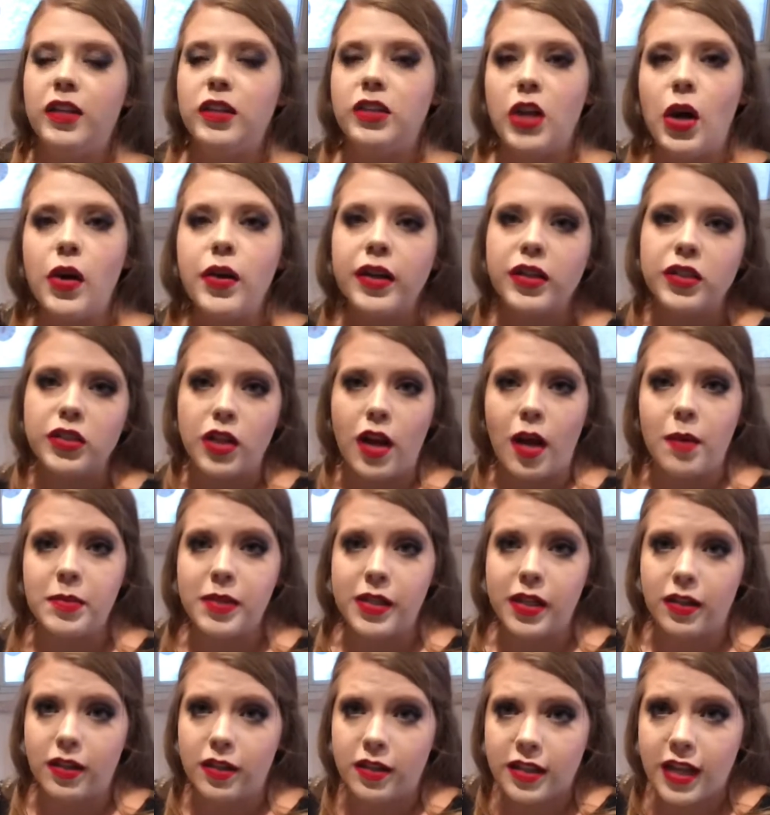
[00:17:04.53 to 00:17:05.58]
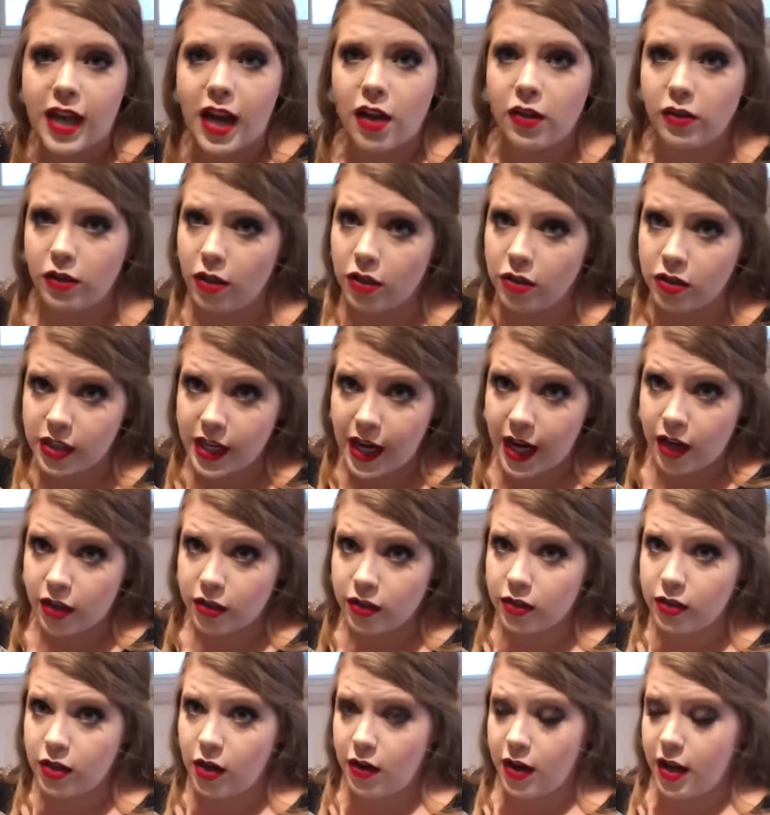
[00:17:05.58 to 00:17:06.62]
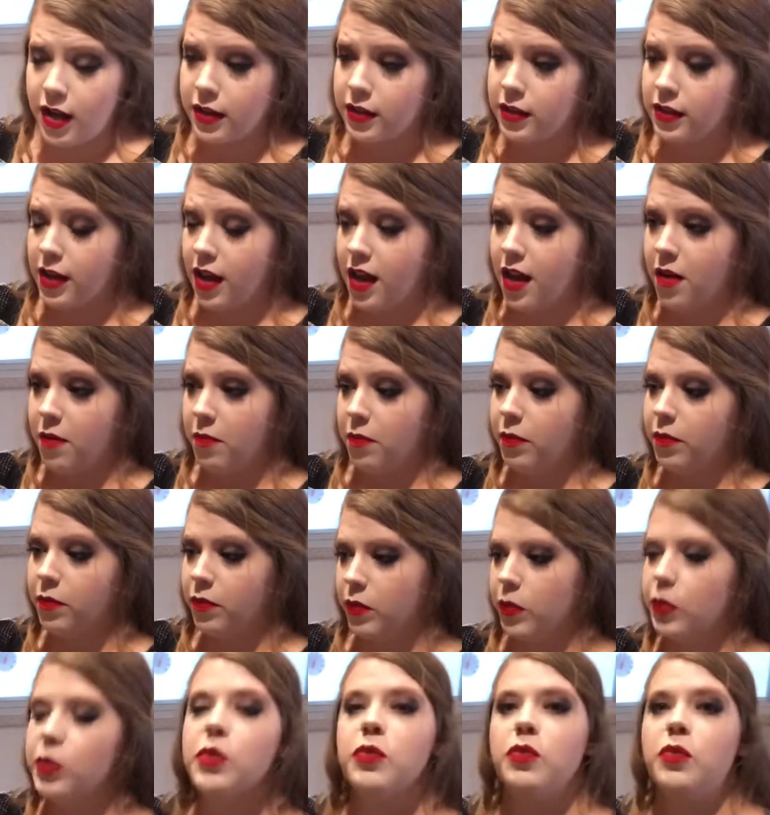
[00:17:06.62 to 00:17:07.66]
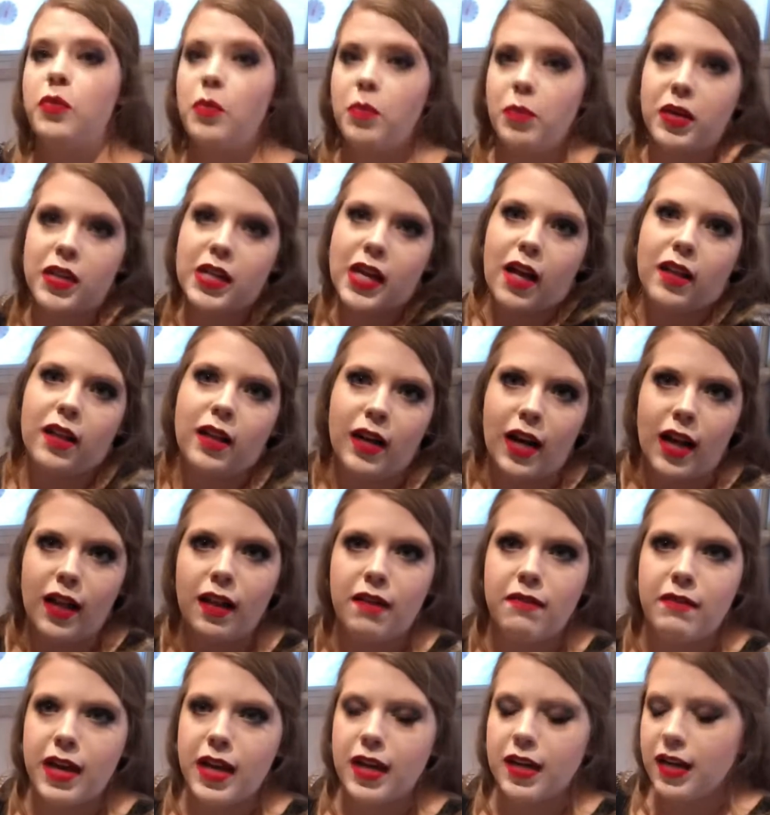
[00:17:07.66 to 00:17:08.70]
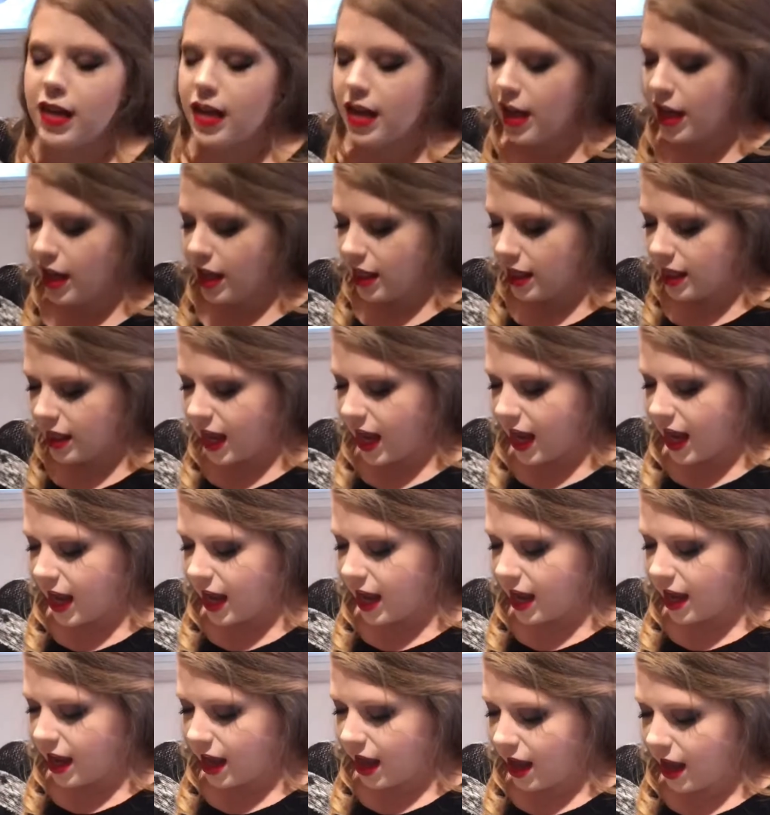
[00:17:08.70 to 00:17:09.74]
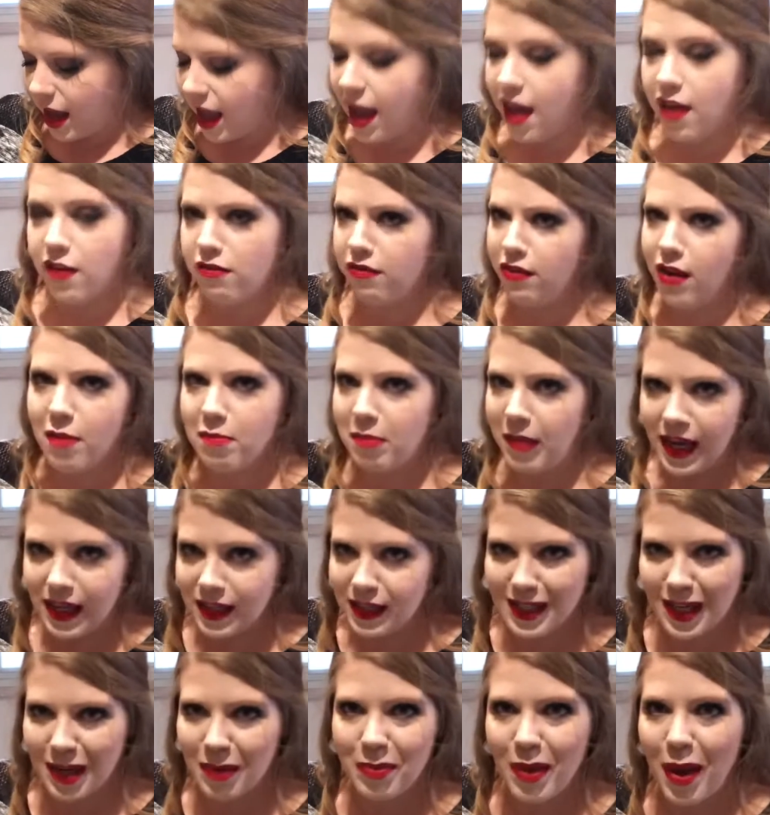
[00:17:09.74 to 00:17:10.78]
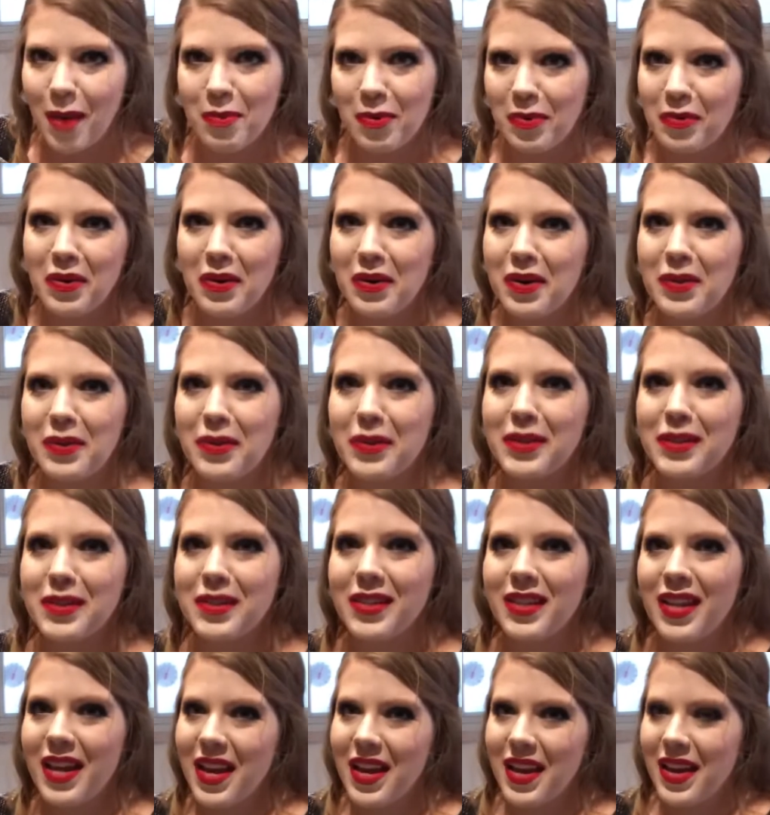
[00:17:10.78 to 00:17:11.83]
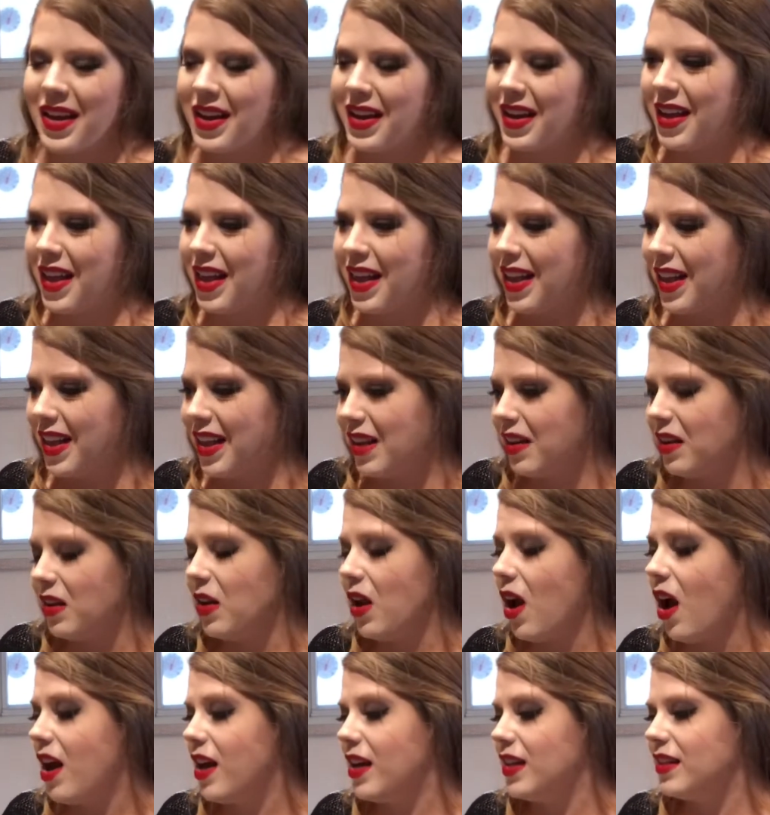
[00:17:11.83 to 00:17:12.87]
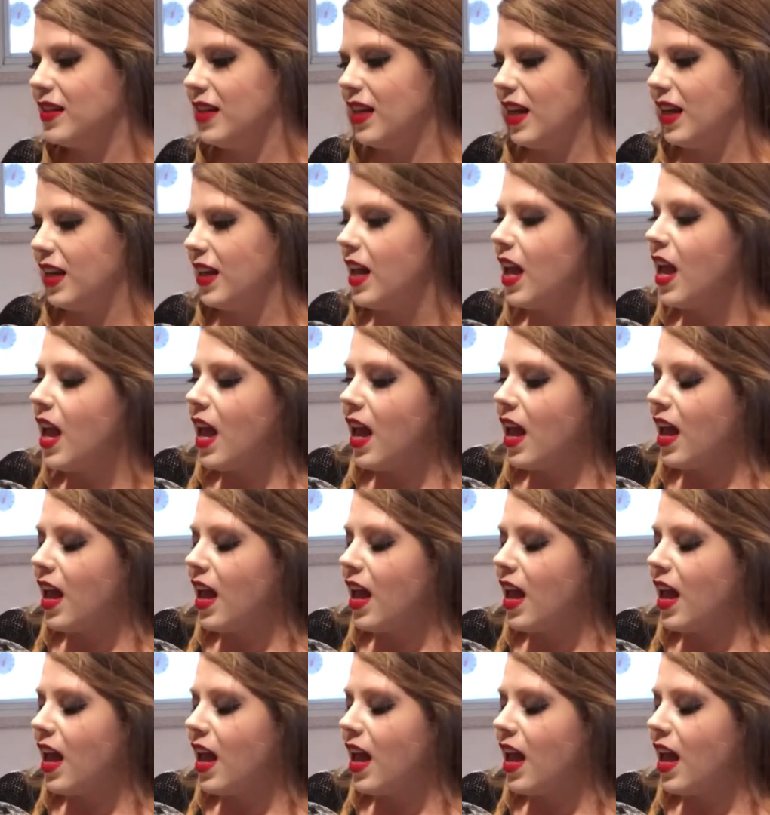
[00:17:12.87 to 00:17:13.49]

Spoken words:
donut shops here in town called JR's Donuts, was from the town that I live in. They have amazing pepperoni rolls. They honestly,